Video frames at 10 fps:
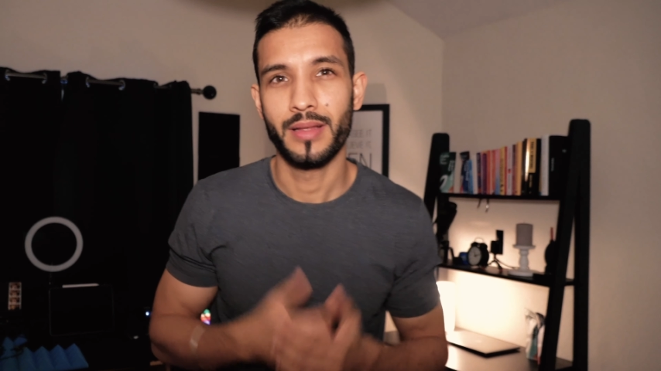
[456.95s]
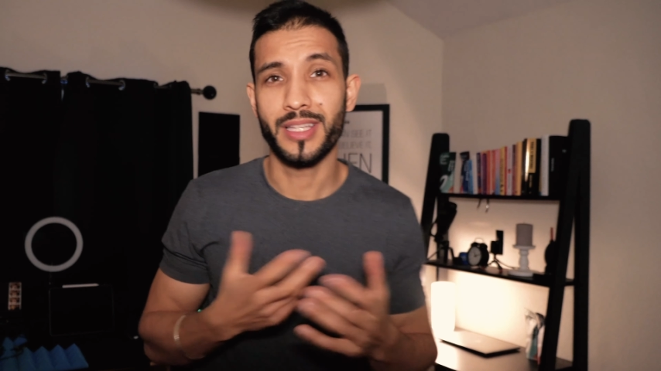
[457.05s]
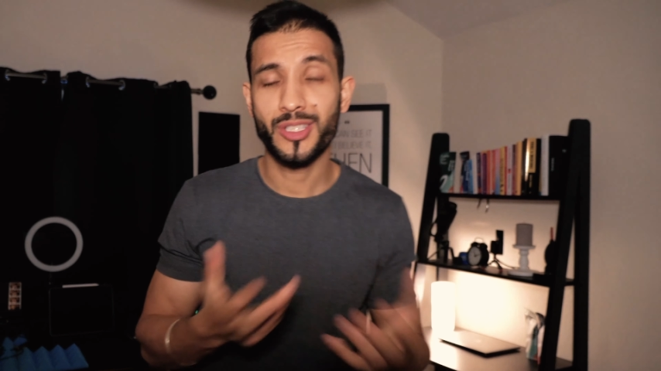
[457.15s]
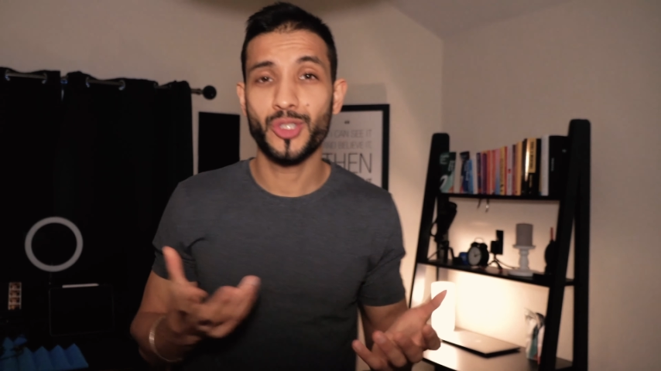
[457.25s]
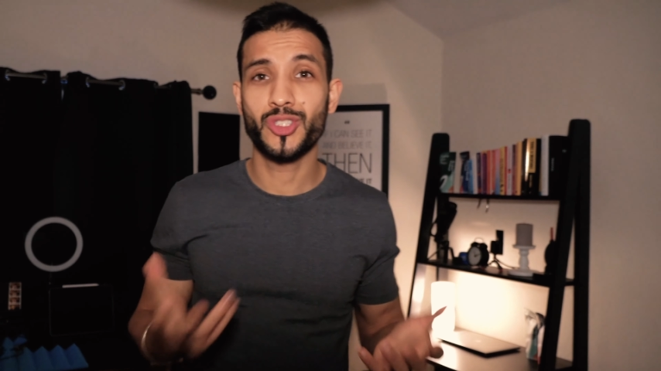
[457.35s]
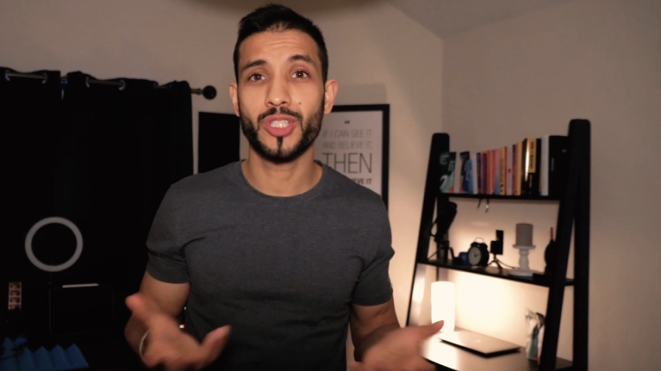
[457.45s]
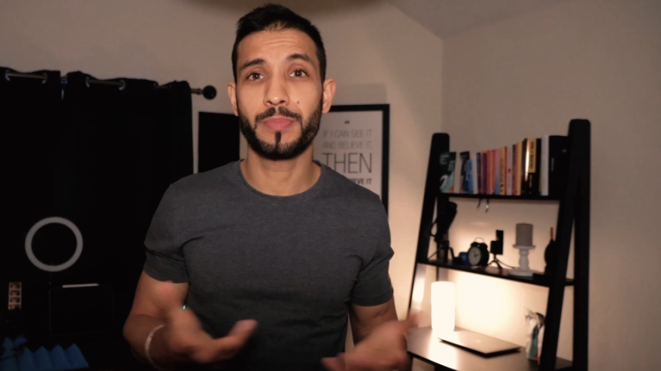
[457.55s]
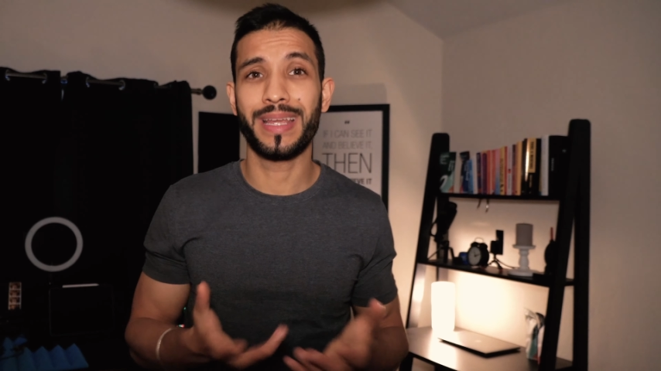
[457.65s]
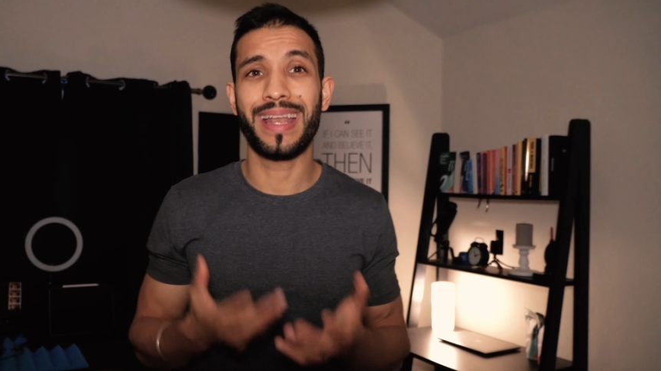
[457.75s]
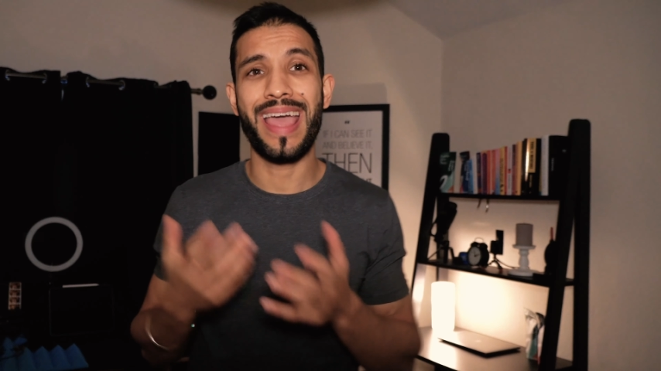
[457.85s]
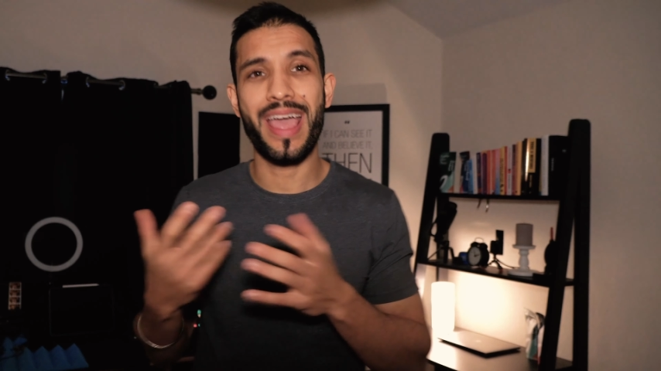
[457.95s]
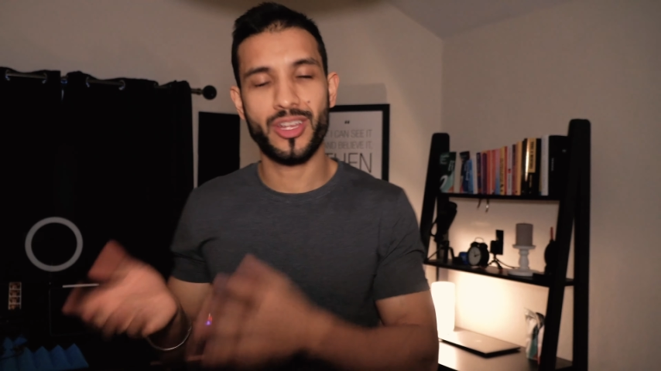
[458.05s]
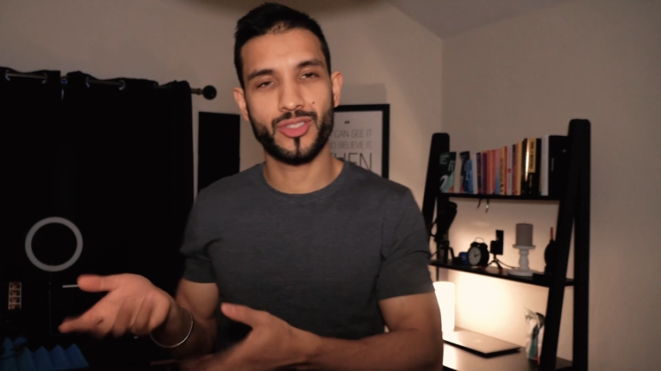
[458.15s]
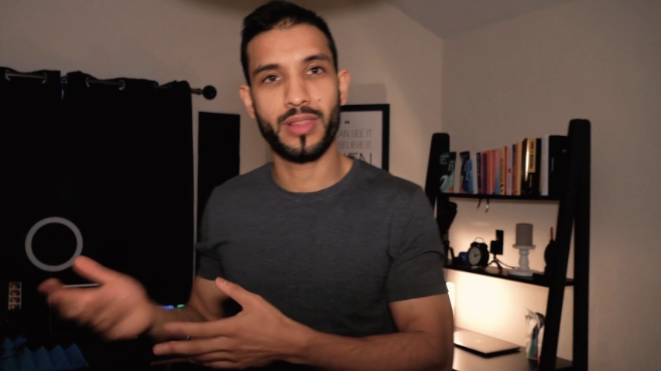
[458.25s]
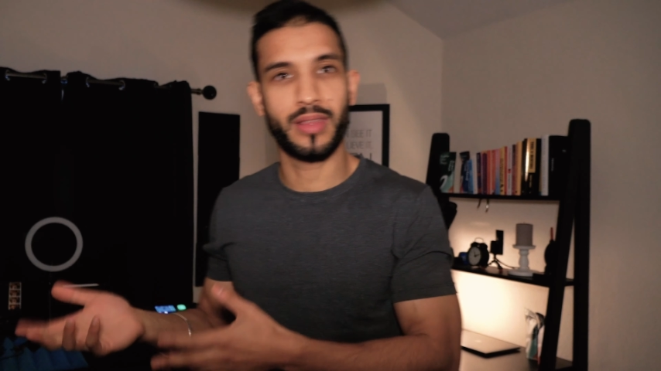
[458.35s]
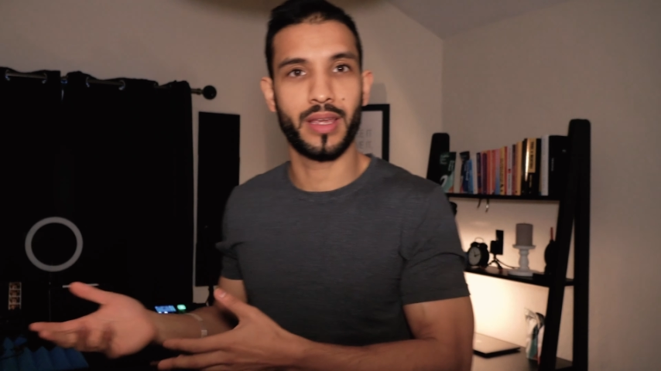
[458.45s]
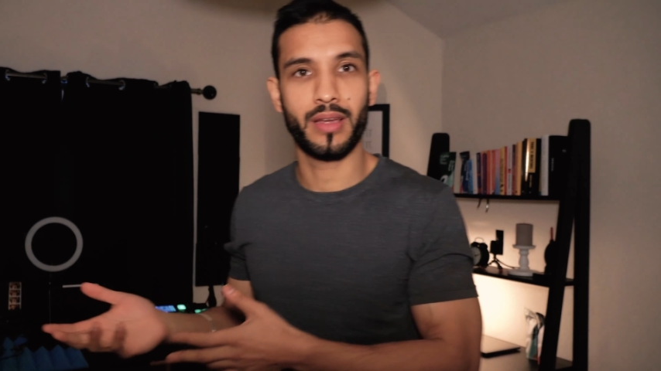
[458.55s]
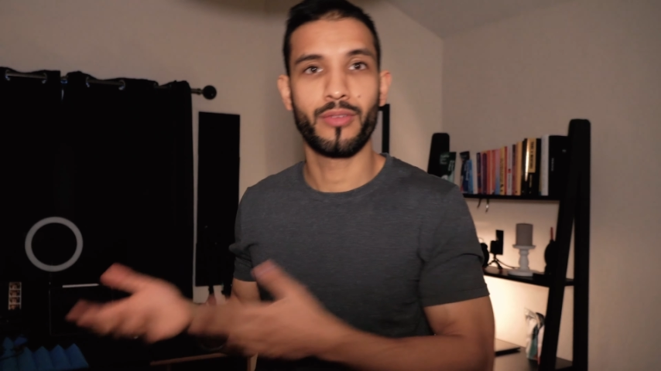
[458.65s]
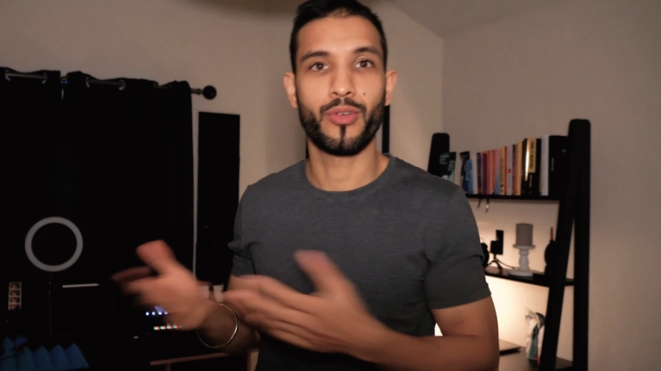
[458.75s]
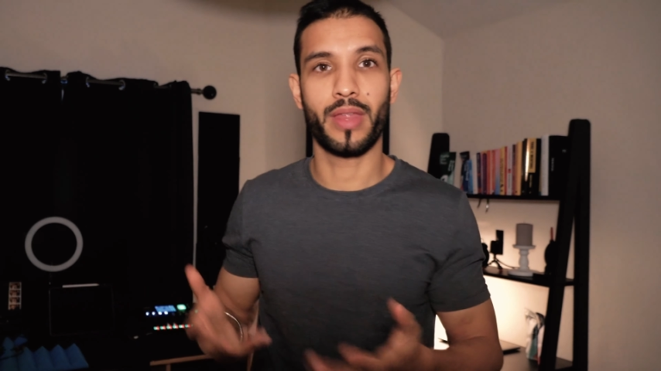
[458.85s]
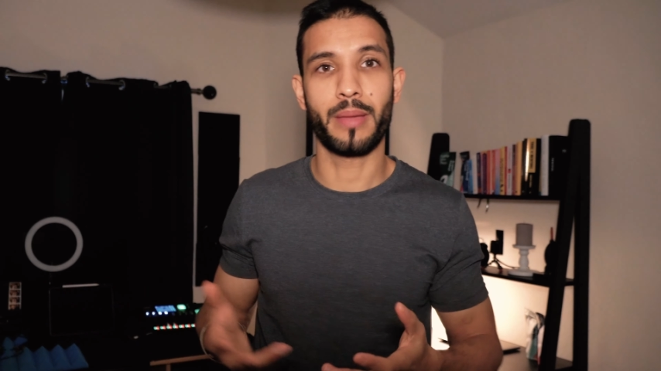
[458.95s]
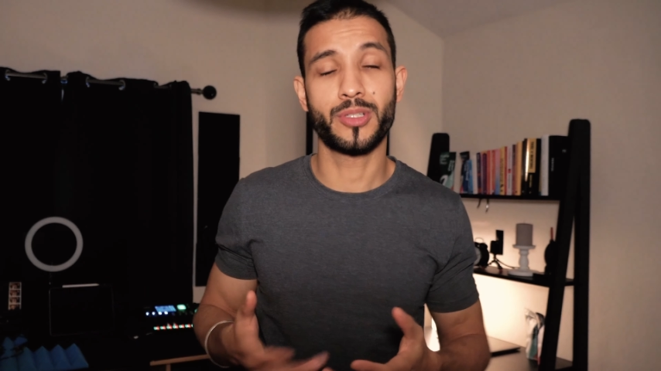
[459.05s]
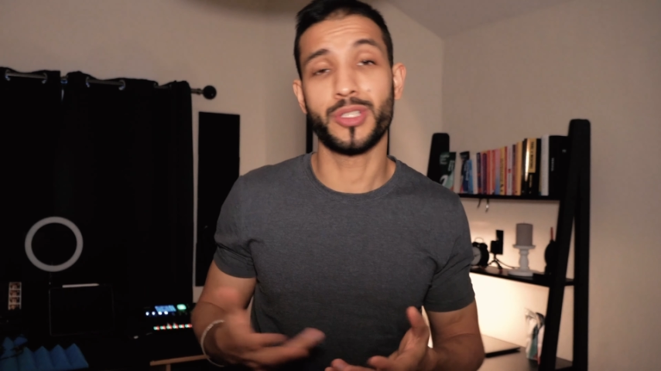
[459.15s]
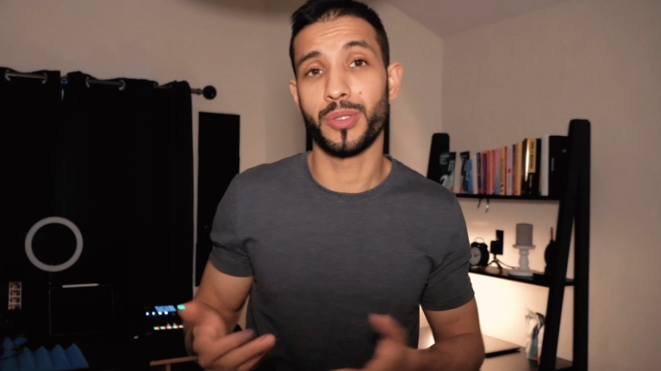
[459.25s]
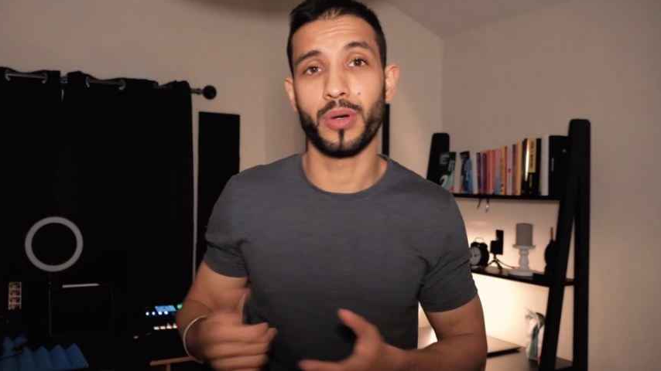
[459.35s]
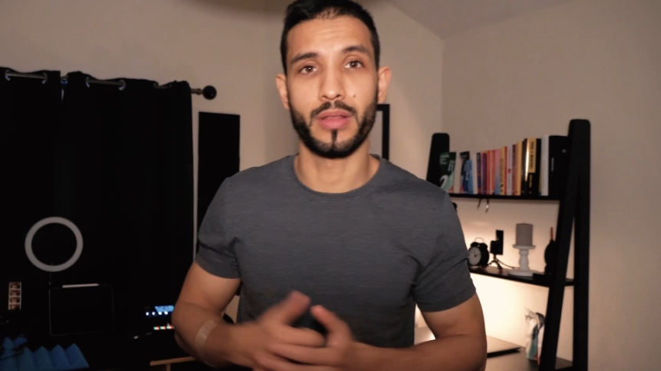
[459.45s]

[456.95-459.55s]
This could just be an extra thing for them to do